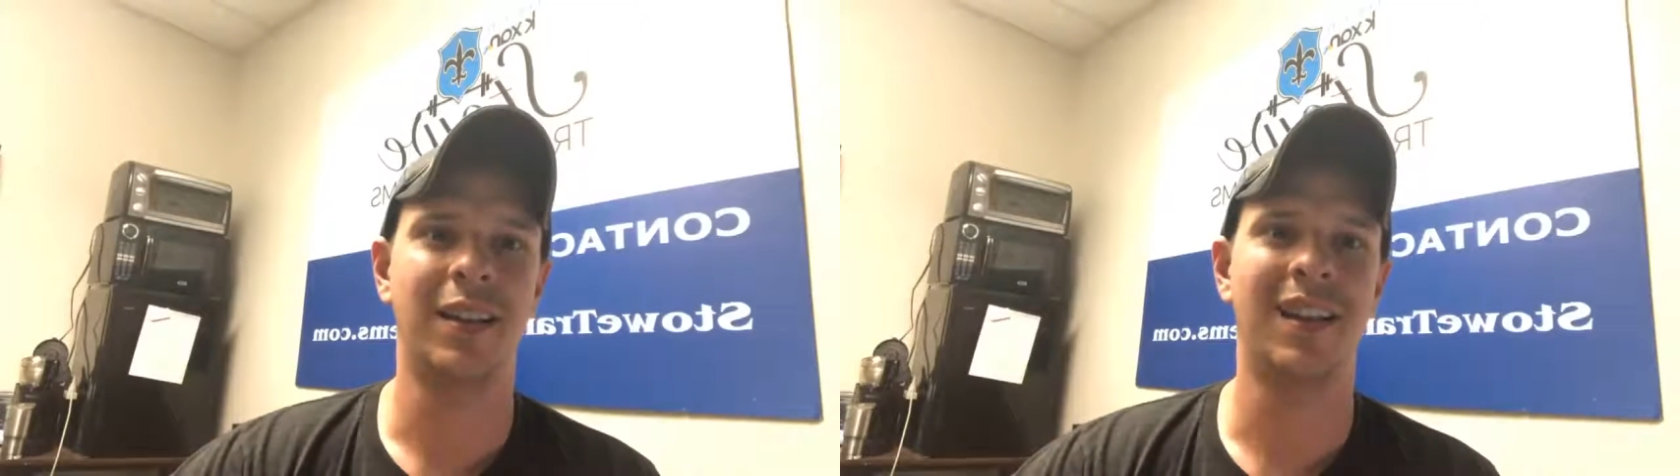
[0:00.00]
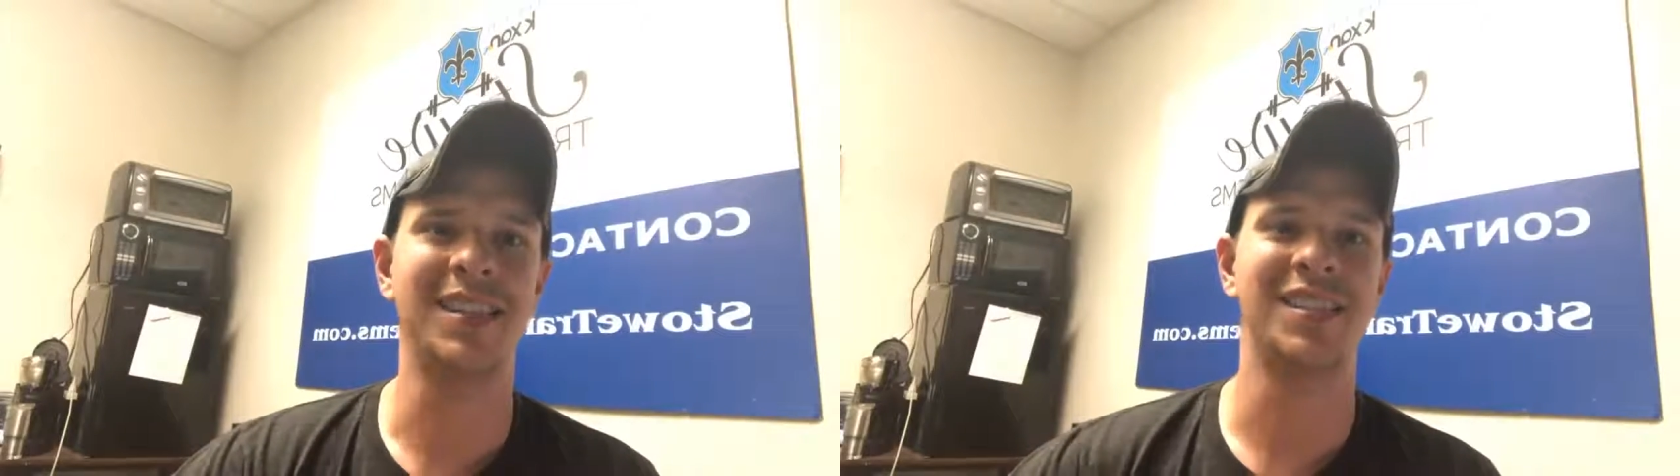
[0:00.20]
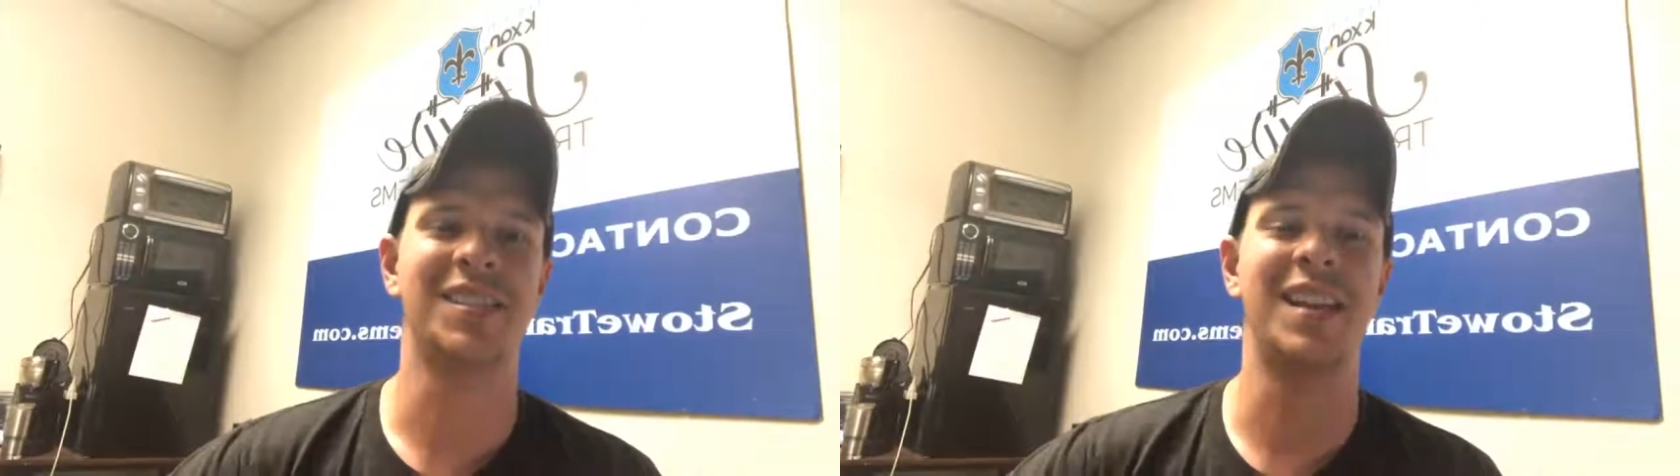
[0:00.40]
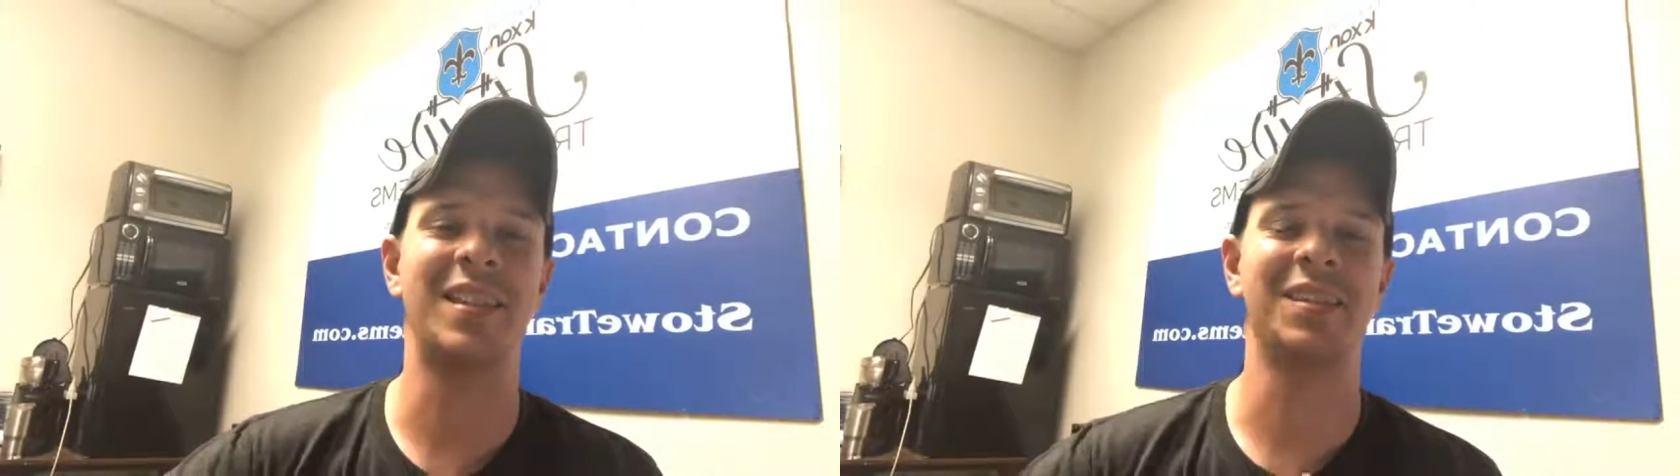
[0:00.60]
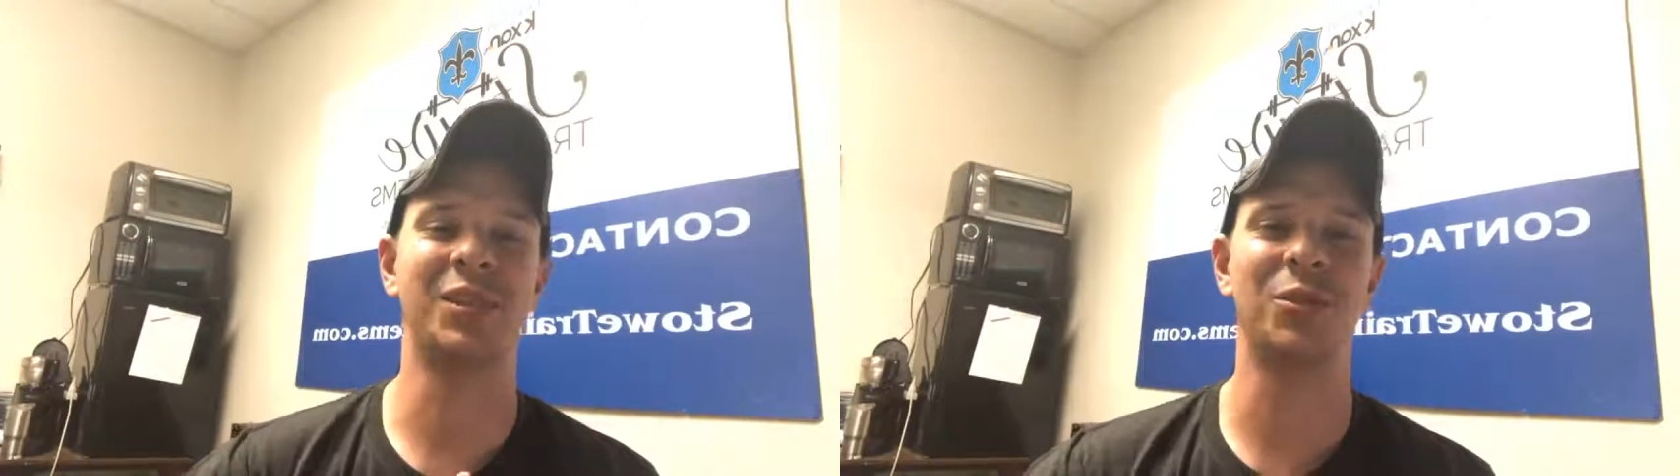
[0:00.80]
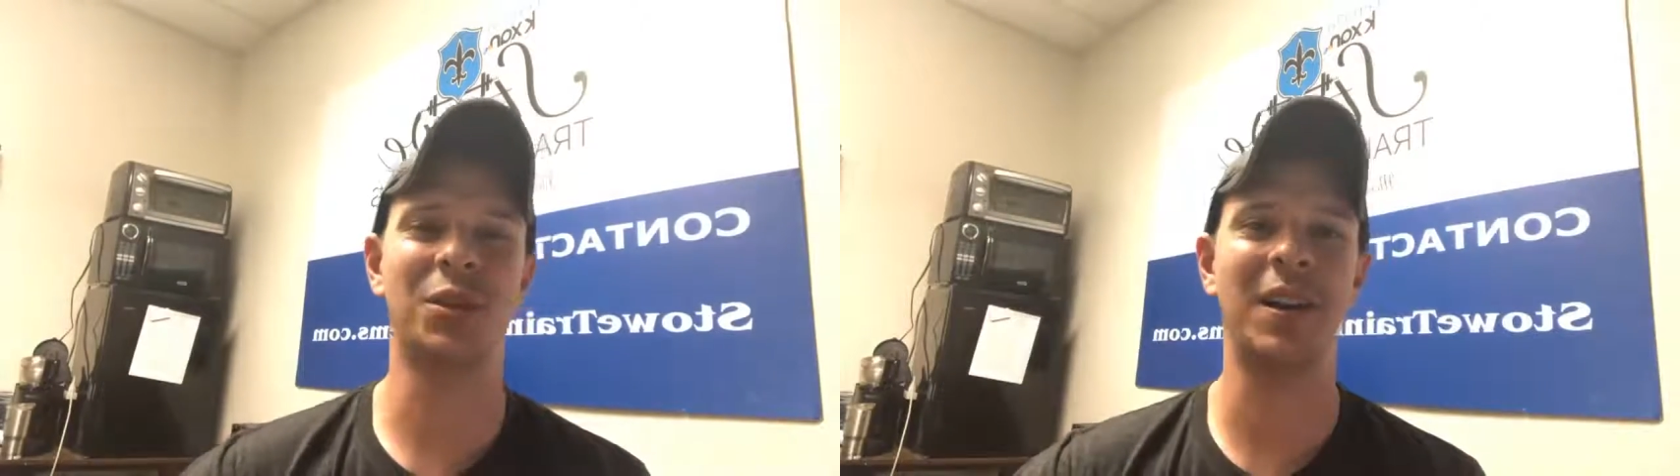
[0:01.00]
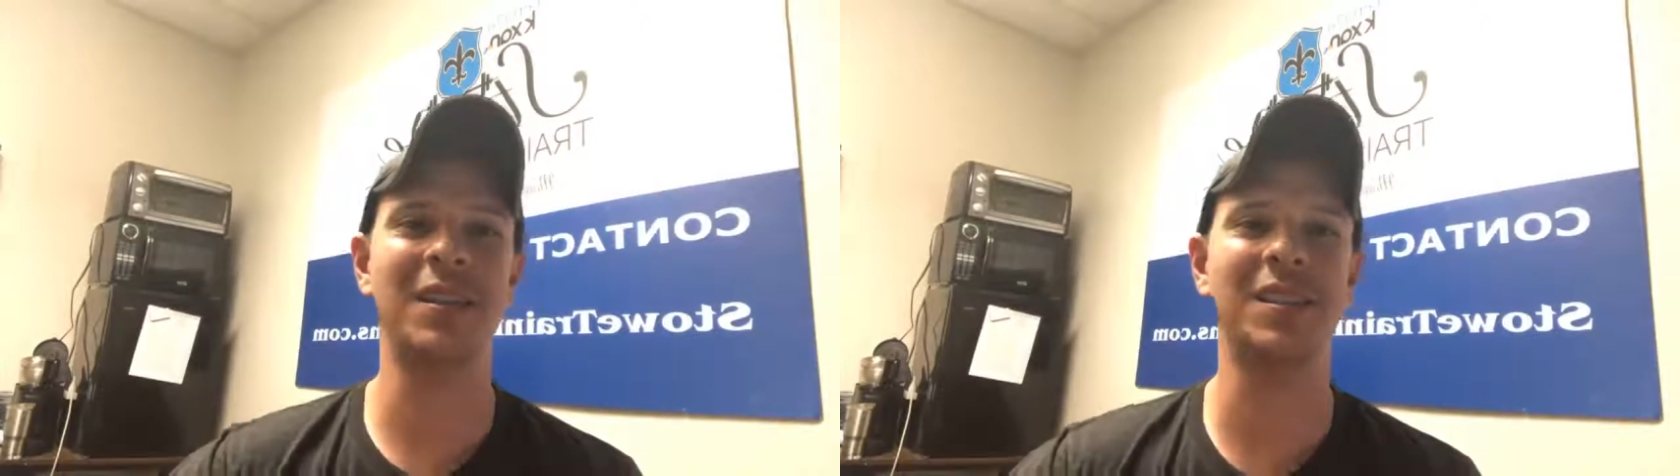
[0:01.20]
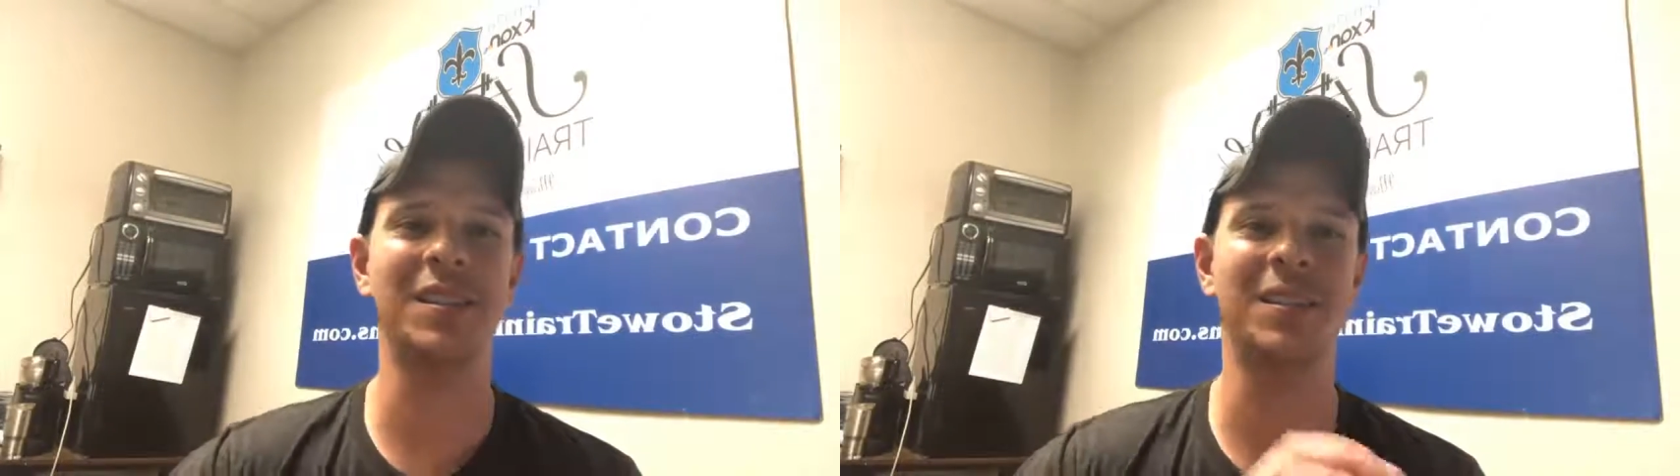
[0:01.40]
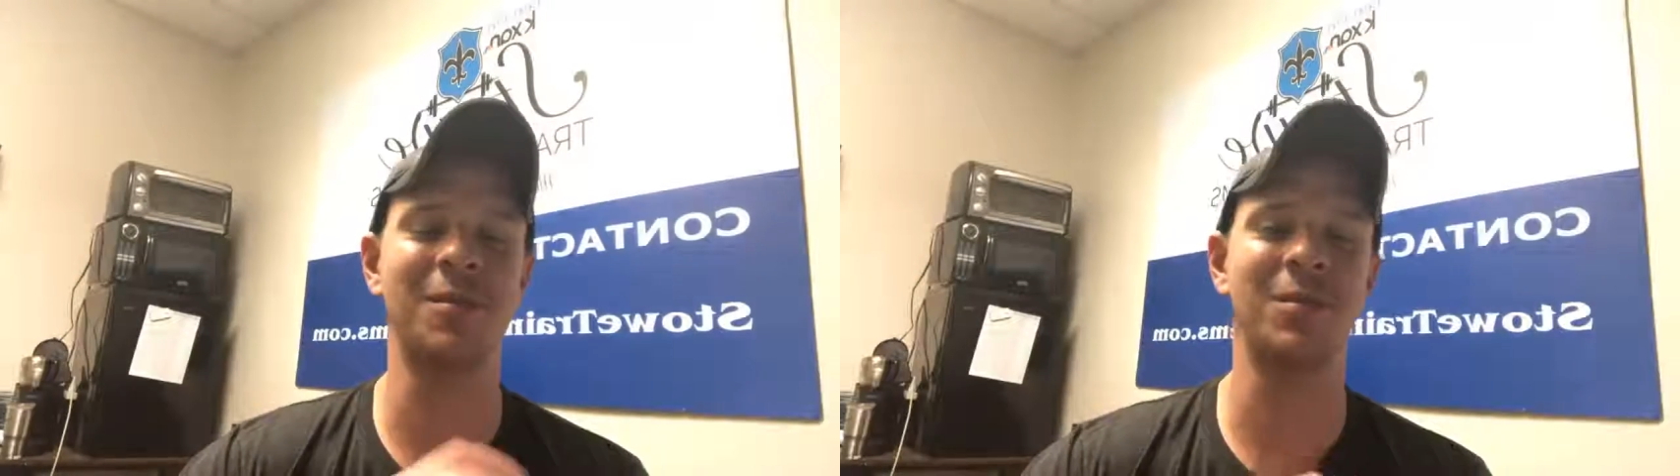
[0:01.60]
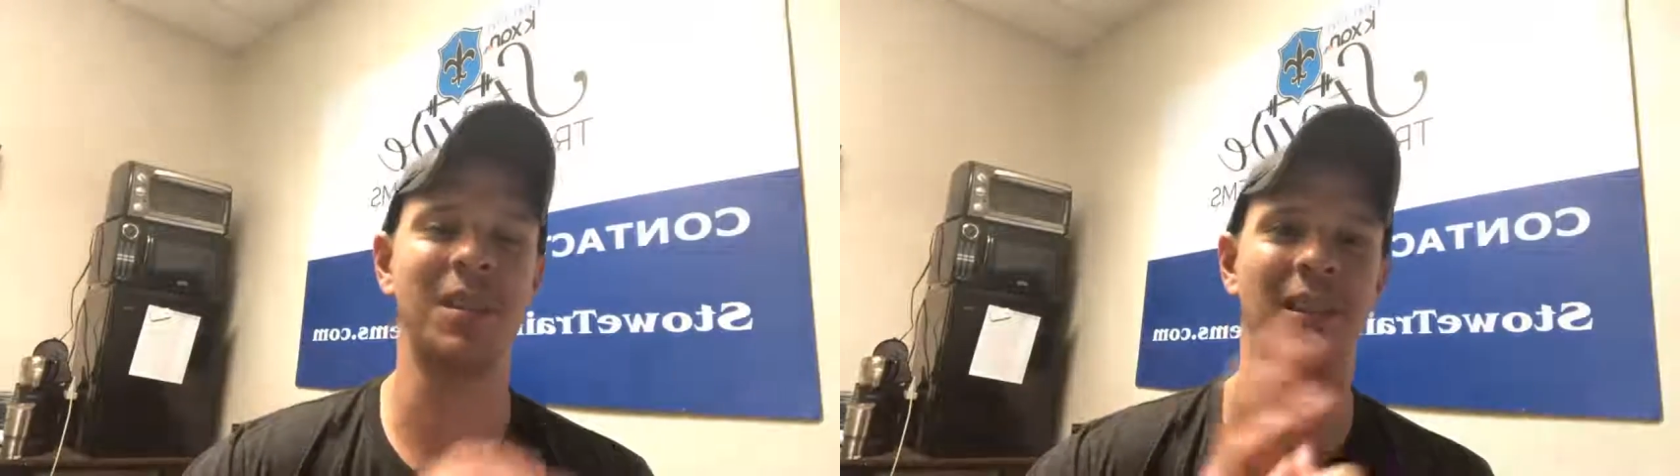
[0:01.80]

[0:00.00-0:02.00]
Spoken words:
Guys, this is Nate at Stowe Training Systems,